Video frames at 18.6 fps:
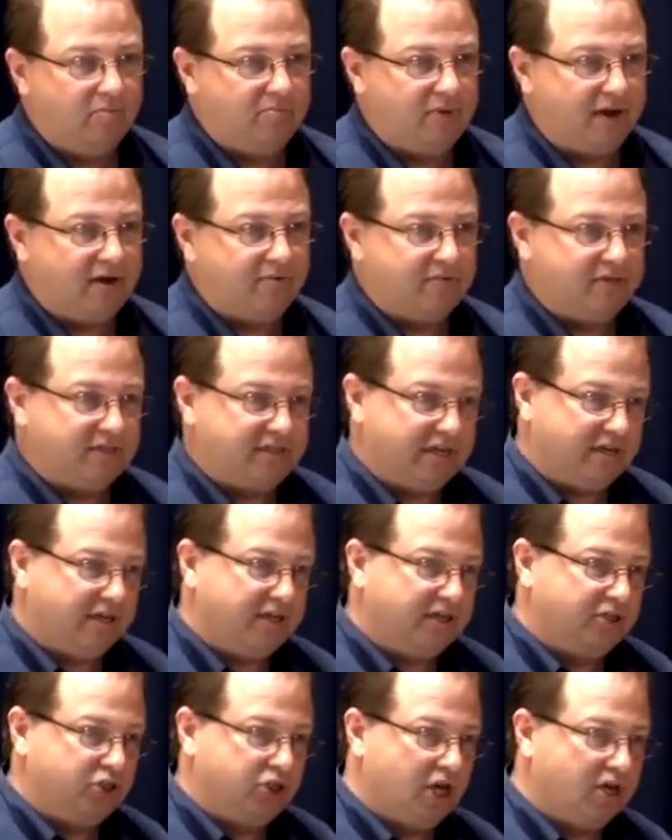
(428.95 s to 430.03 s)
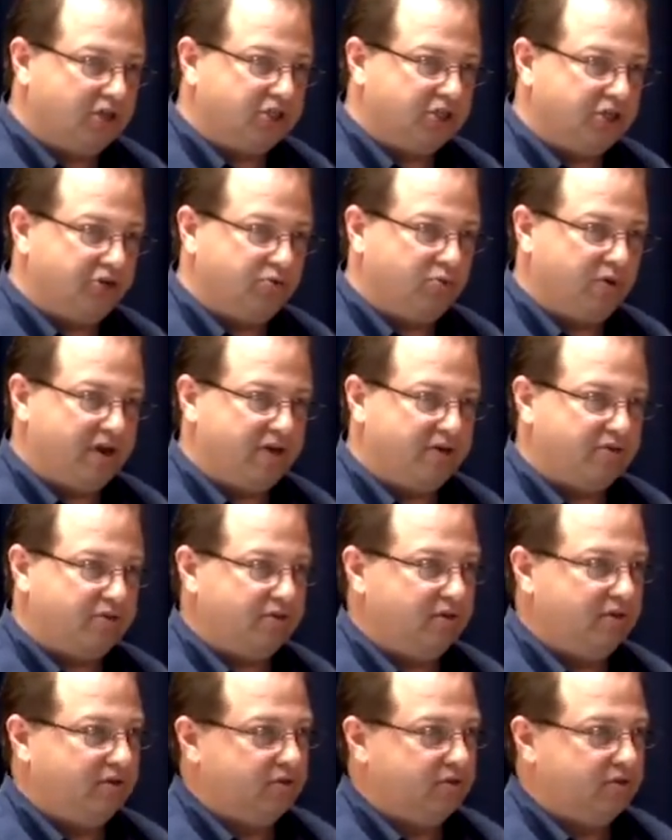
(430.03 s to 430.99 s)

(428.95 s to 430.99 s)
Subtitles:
but it was in conjunction with